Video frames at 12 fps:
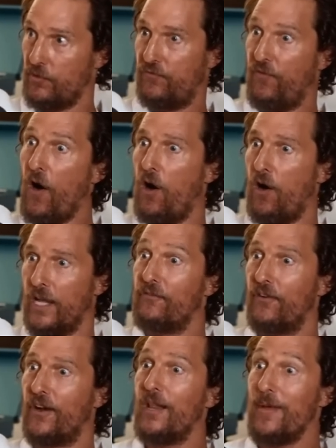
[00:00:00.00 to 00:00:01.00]
fog in
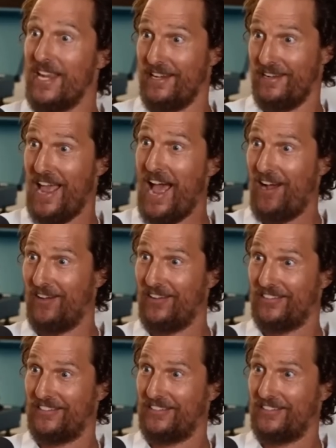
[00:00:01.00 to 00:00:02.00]
front of me now.
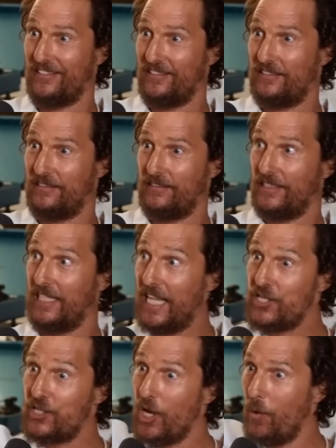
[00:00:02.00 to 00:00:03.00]
And
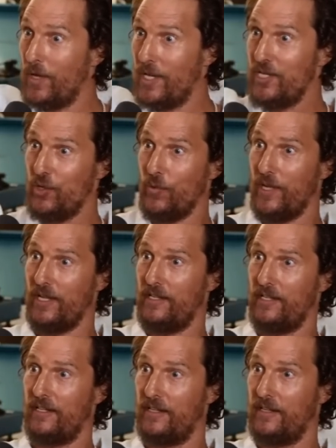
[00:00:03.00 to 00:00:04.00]
let's go into it.
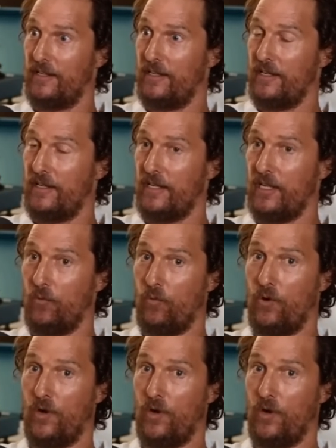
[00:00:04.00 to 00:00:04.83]
I'd